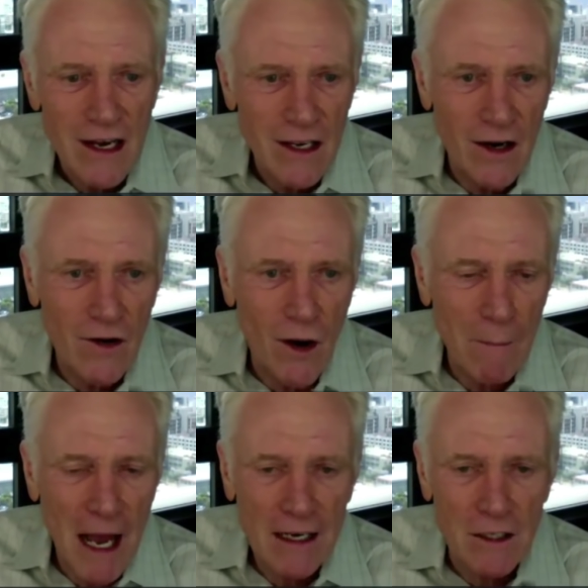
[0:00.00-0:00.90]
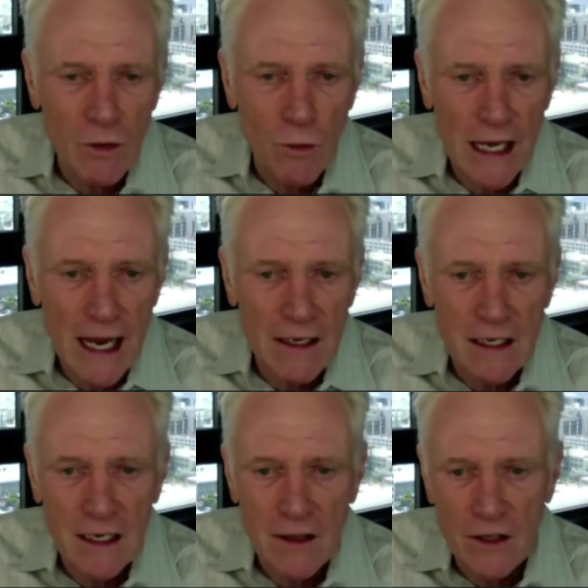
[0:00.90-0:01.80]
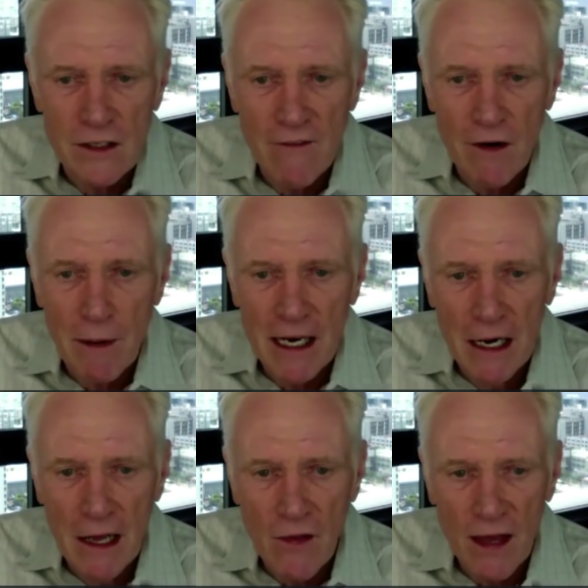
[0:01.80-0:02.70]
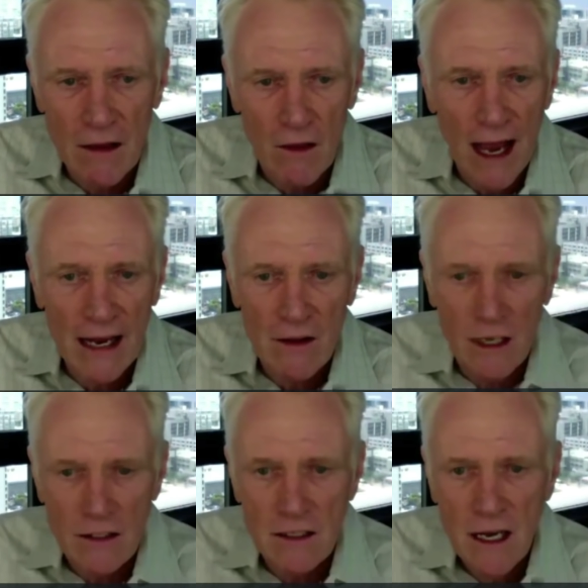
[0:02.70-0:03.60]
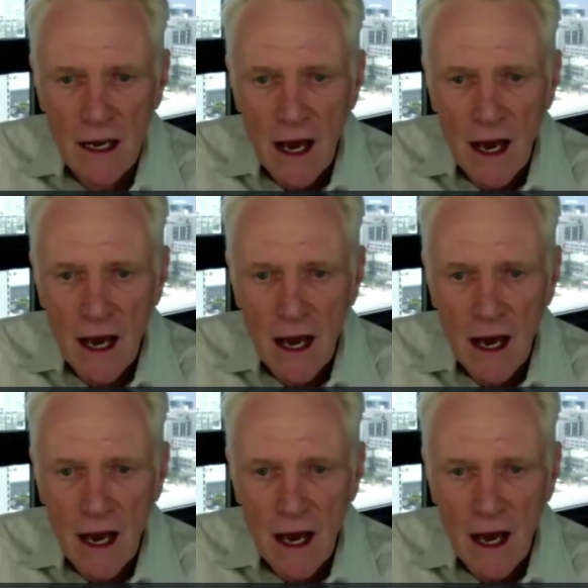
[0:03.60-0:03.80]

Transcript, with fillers: you know going back to 2018 there's never been anything like this